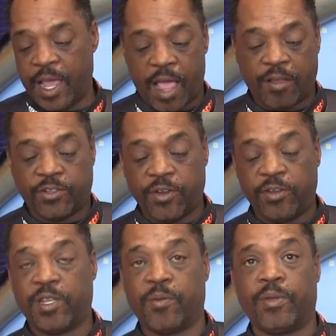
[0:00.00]
I'll show
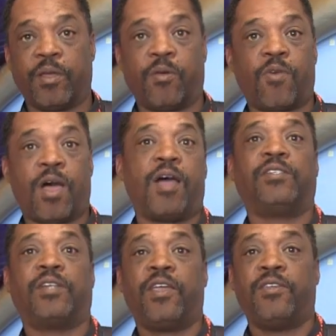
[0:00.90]
you some of the
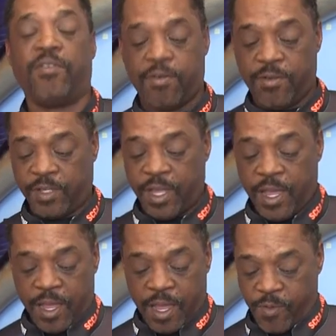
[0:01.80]
rods that I use.
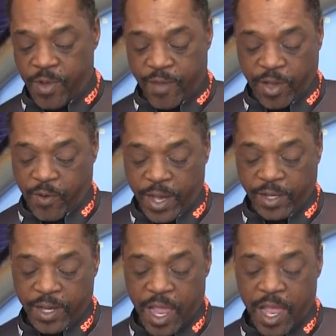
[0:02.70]
We have a
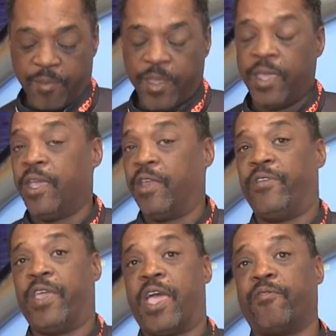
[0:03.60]
great time, and
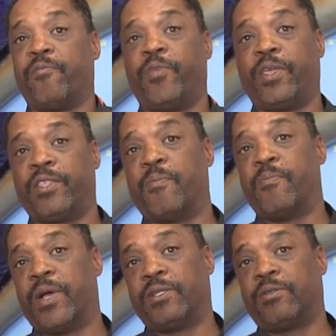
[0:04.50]
if you haven't picked up
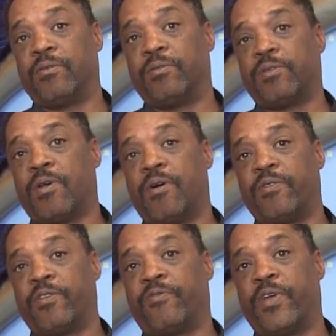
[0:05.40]
mussels,
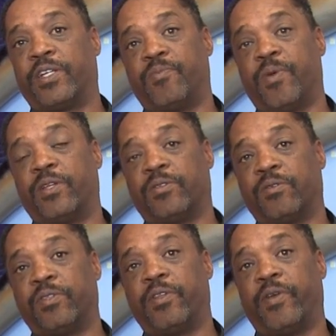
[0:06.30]
the fresh
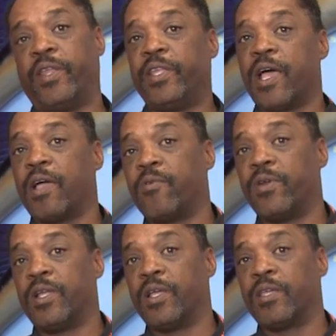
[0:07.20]
mussels, they're in the
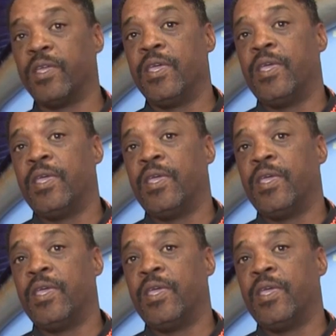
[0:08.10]
aqueduct.